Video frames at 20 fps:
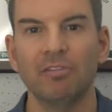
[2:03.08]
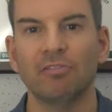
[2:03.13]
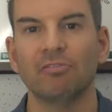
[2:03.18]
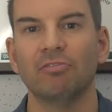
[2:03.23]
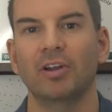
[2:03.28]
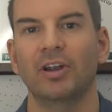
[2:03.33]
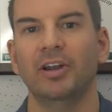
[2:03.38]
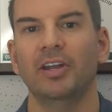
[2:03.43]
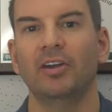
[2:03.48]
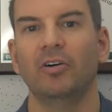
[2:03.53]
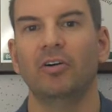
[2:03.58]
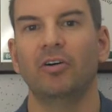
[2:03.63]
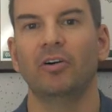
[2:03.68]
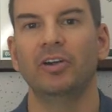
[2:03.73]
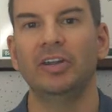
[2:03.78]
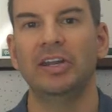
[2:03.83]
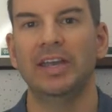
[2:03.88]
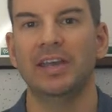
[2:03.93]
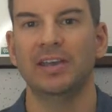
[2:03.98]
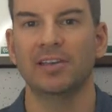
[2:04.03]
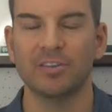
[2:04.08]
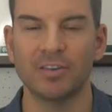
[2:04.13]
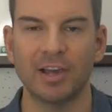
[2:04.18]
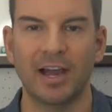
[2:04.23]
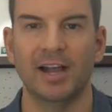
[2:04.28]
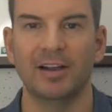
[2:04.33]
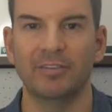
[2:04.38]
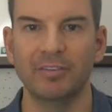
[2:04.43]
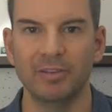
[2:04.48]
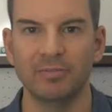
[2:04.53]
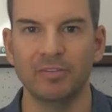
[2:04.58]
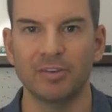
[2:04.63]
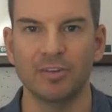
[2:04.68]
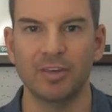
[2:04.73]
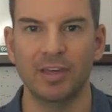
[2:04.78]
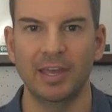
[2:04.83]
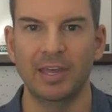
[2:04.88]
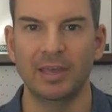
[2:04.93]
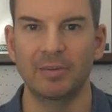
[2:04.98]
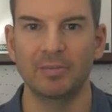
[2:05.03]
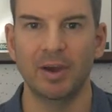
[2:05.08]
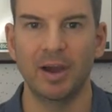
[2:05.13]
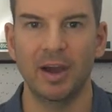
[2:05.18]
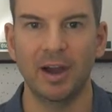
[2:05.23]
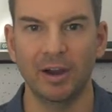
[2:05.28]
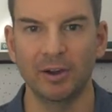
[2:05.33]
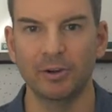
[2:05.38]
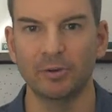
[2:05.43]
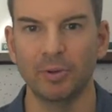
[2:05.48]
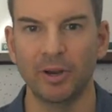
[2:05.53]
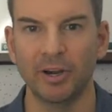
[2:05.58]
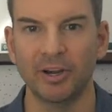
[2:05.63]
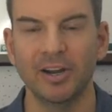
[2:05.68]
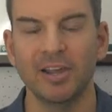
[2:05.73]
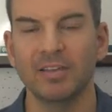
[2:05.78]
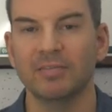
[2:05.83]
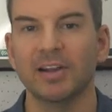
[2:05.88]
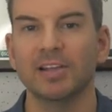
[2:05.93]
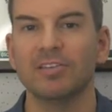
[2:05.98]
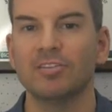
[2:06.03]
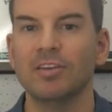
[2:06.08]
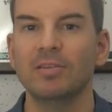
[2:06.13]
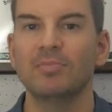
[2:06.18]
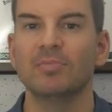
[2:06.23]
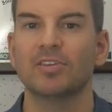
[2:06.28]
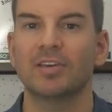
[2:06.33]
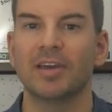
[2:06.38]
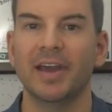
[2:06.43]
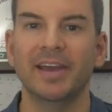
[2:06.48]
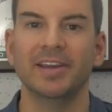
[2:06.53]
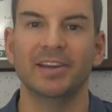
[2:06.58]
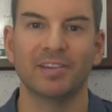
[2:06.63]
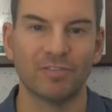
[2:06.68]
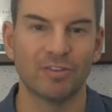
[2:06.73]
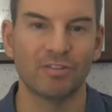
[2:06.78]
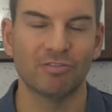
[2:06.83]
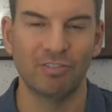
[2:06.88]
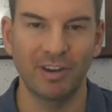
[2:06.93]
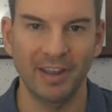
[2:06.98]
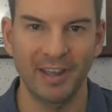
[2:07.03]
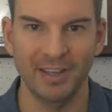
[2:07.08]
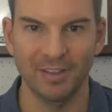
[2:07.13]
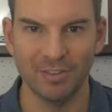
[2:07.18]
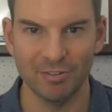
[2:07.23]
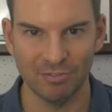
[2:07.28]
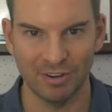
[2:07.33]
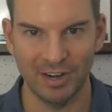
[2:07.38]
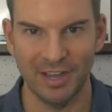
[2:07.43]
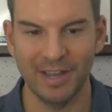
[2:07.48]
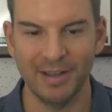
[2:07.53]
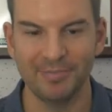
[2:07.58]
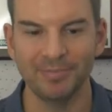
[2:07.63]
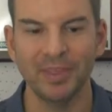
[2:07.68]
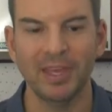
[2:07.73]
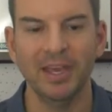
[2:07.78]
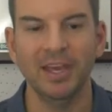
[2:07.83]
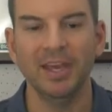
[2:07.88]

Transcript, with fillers: running on exactly the same hardware. That seems kind of strange, right?